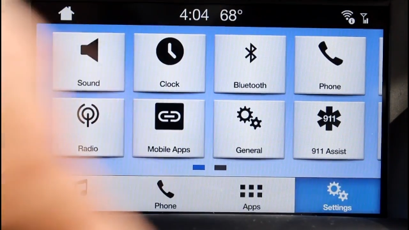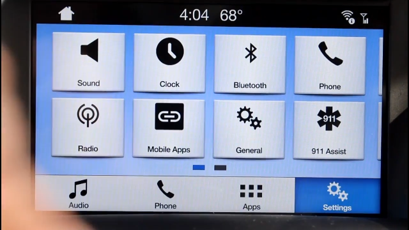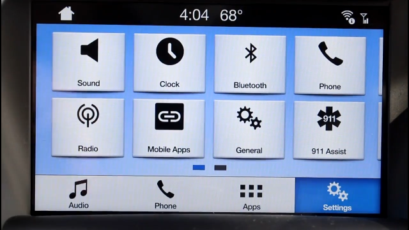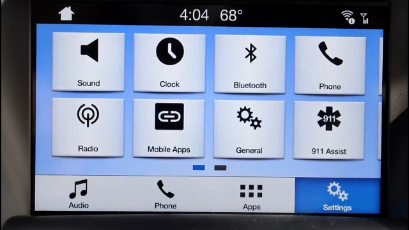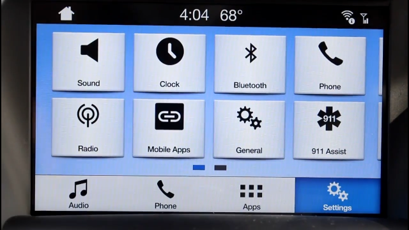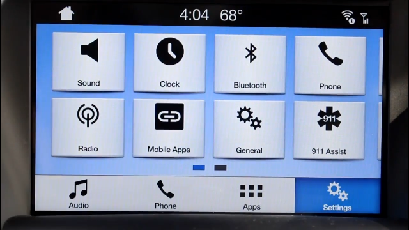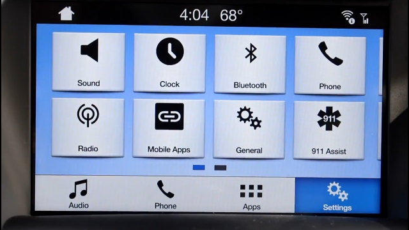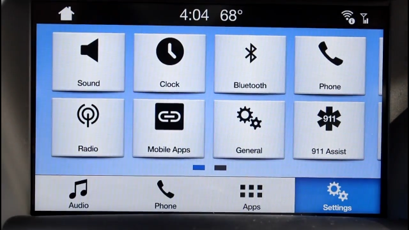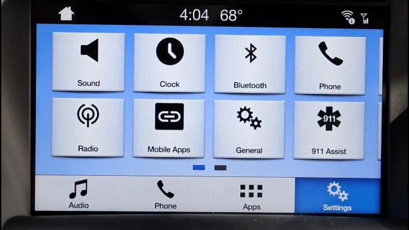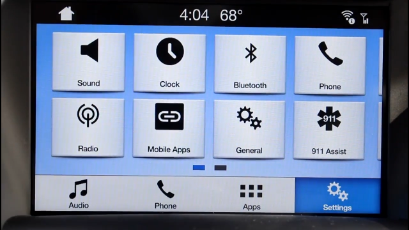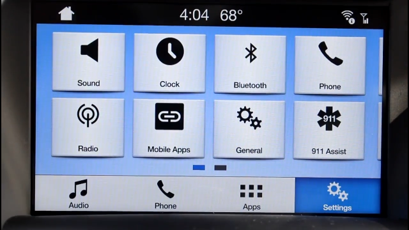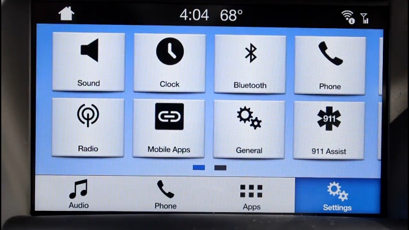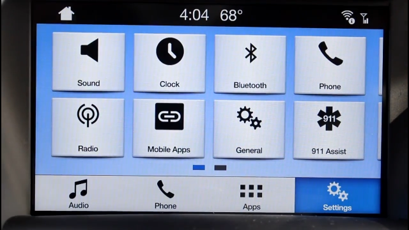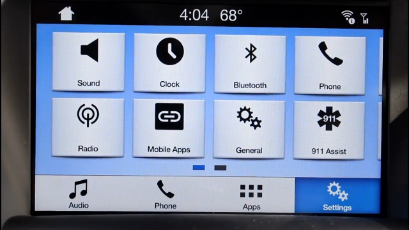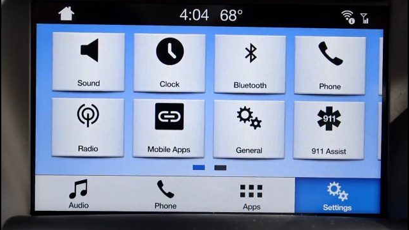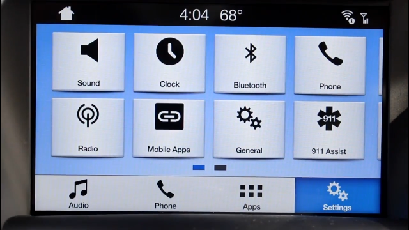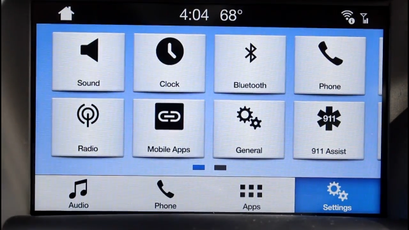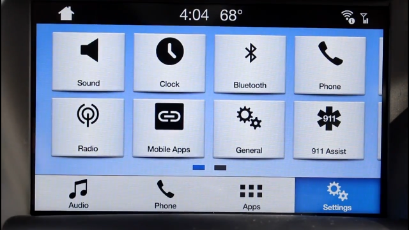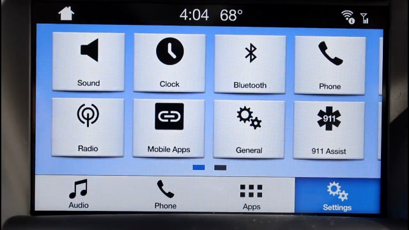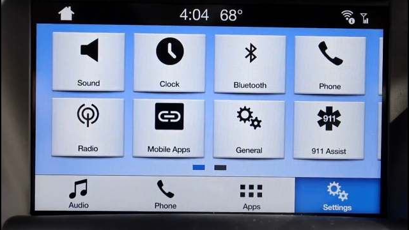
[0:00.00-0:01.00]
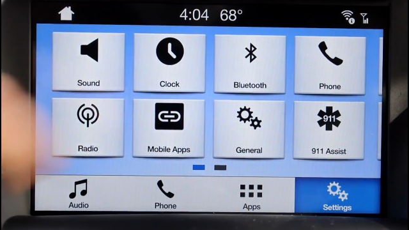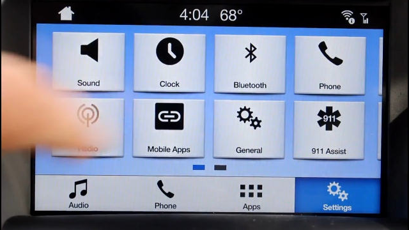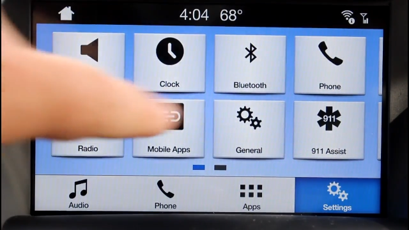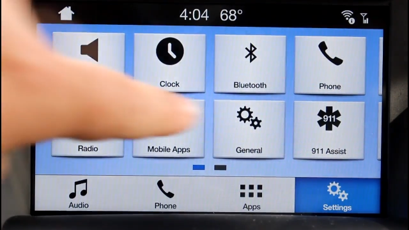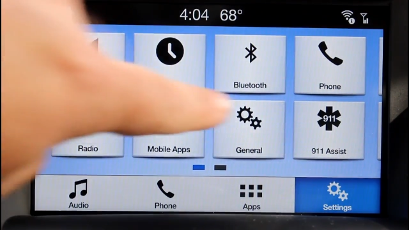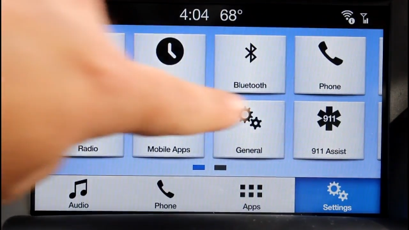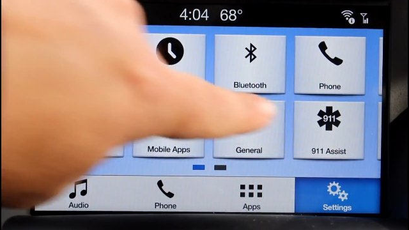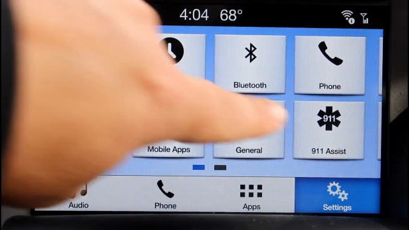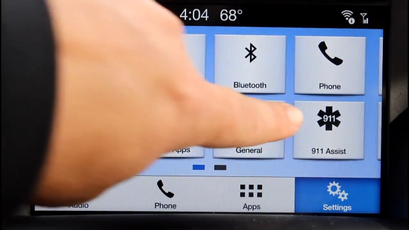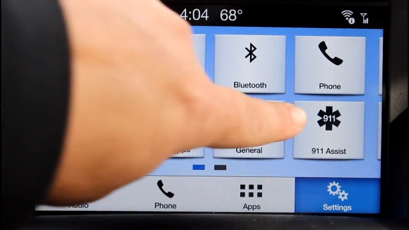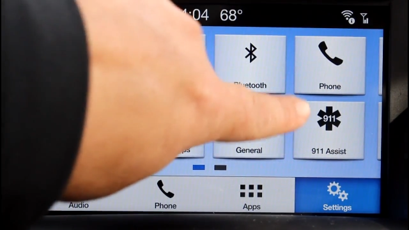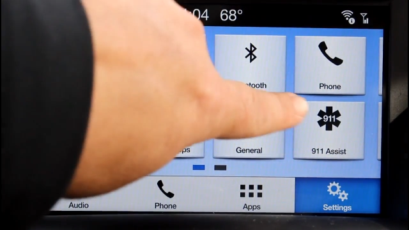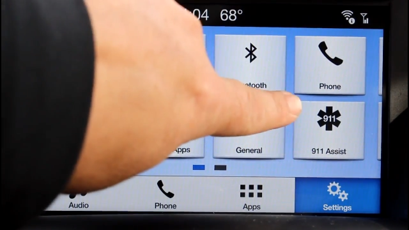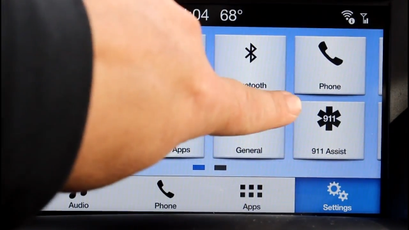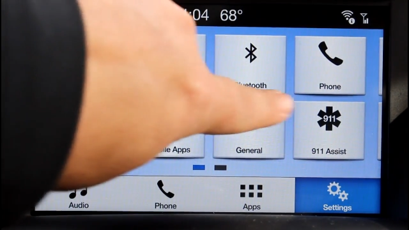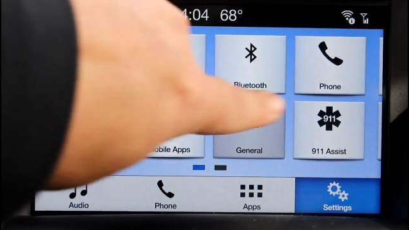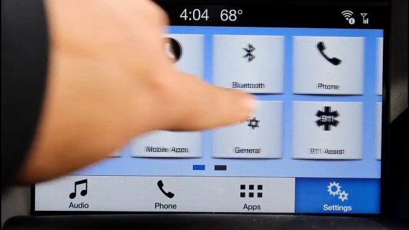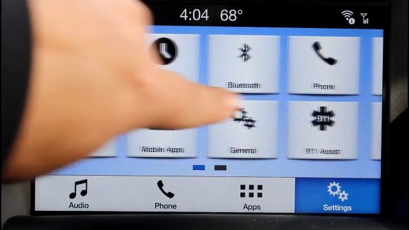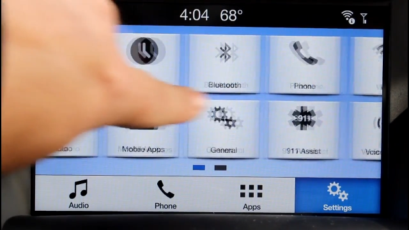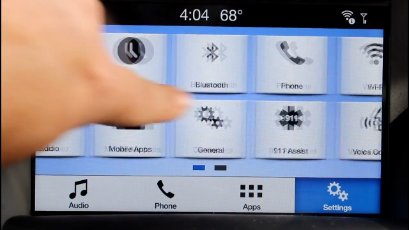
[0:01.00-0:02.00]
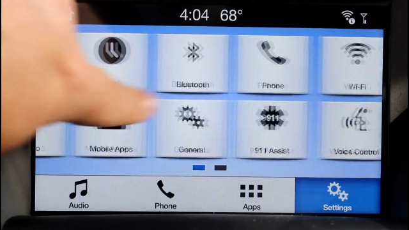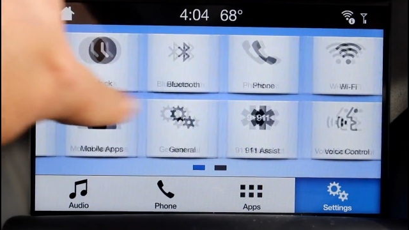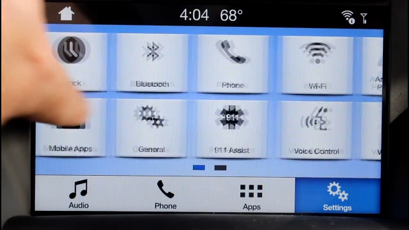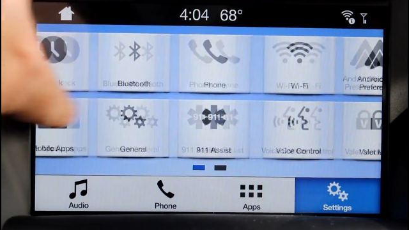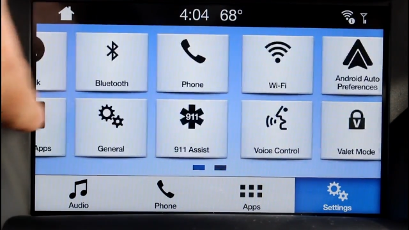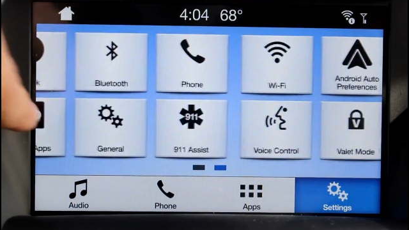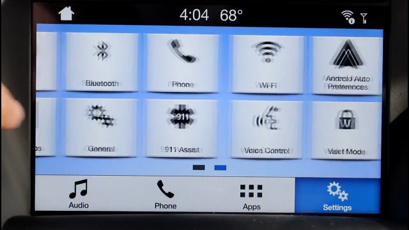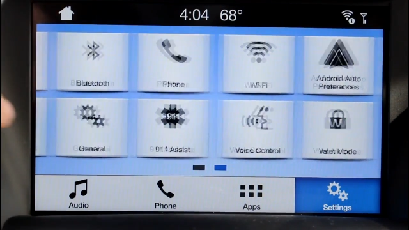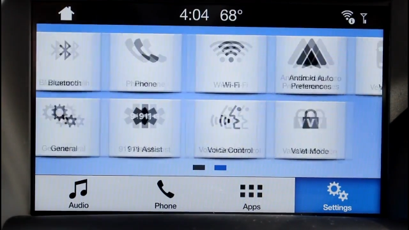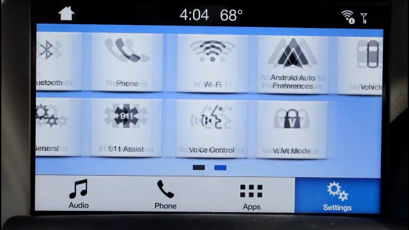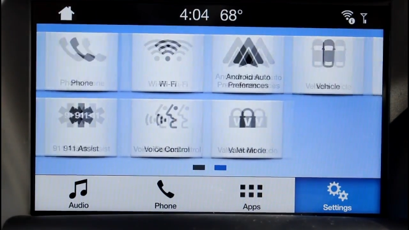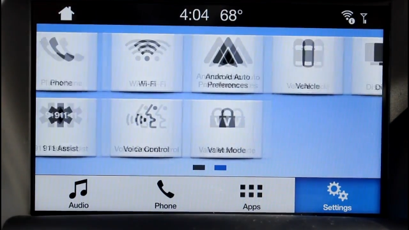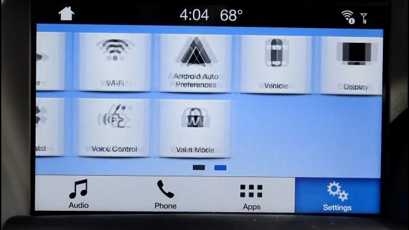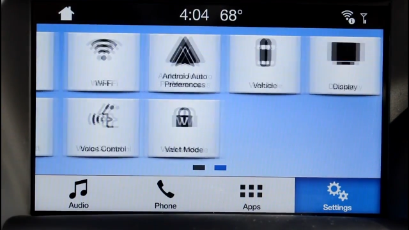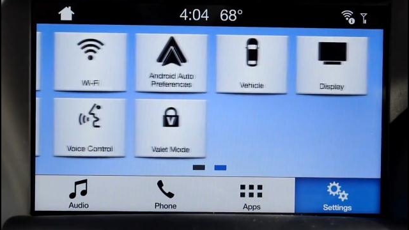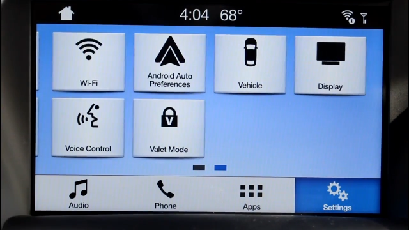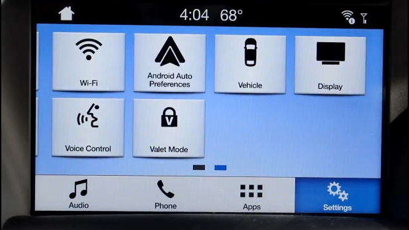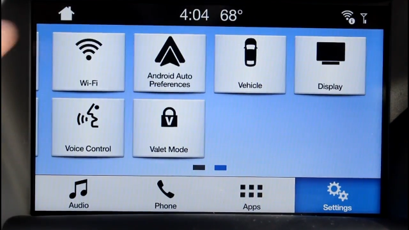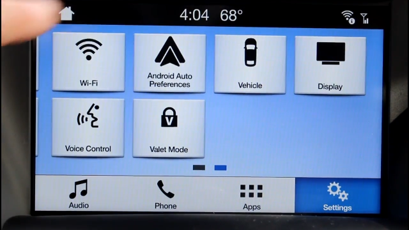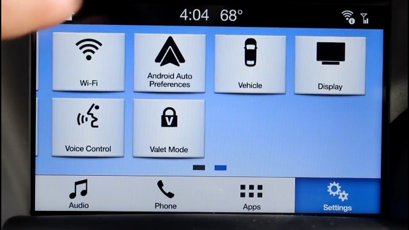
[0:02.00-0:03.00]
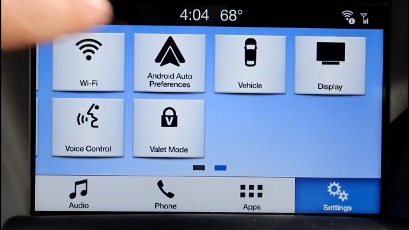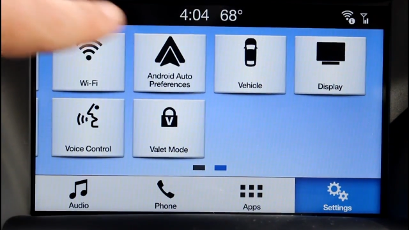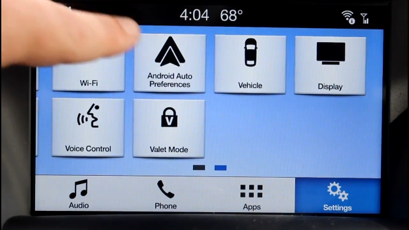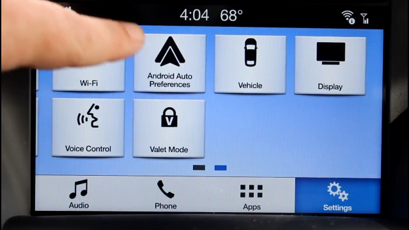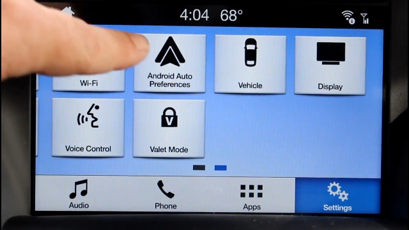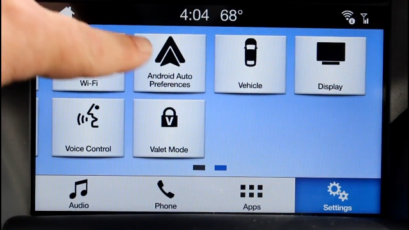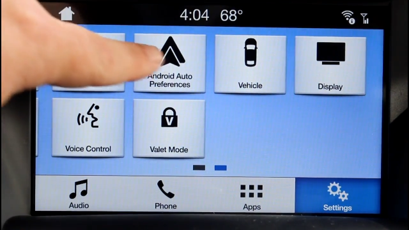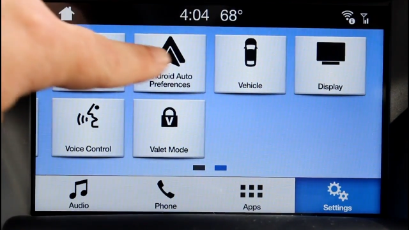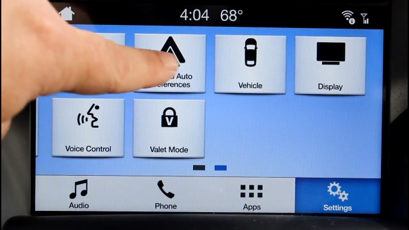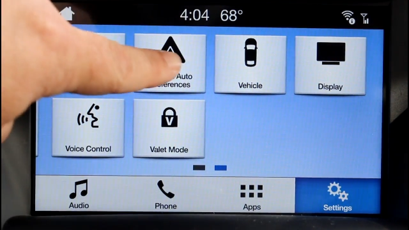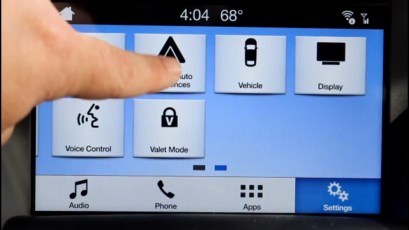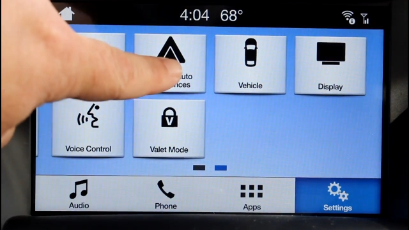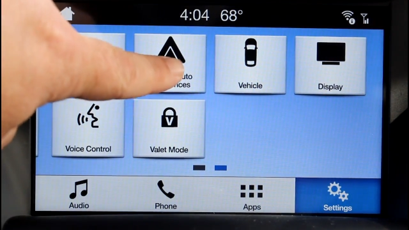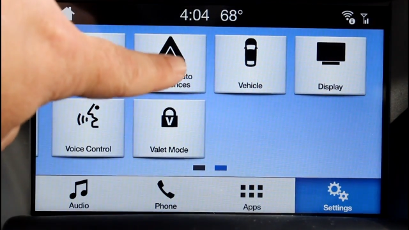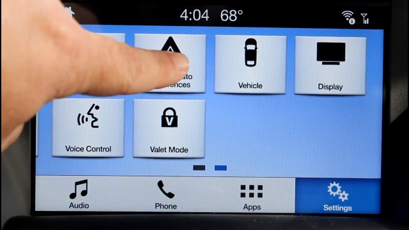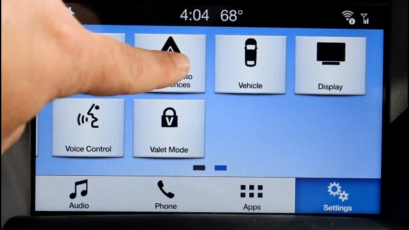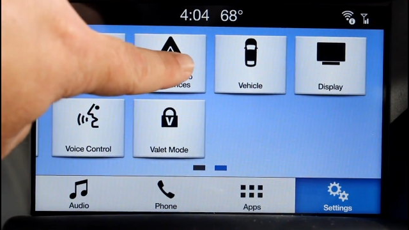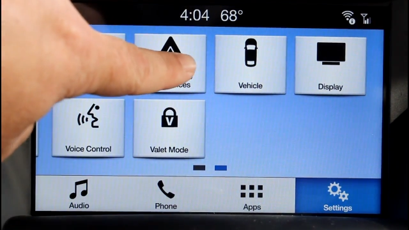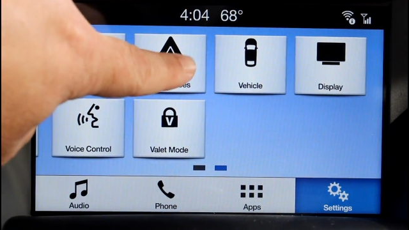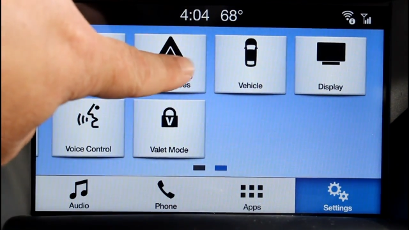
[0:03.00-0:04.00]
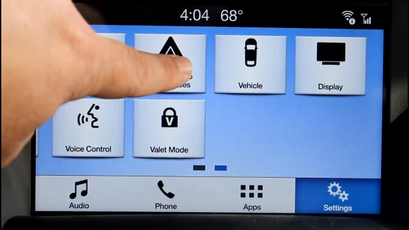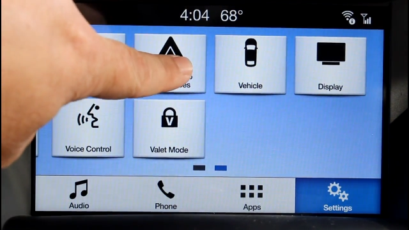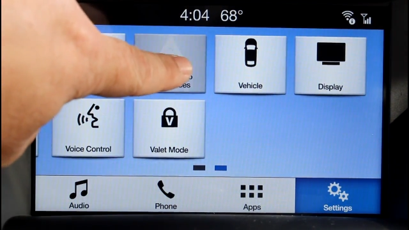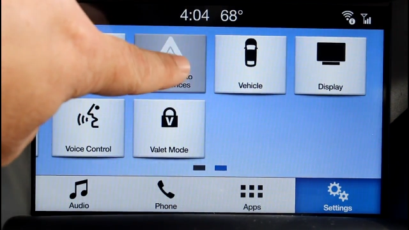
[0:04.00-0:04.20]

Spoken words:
(no speaker visible)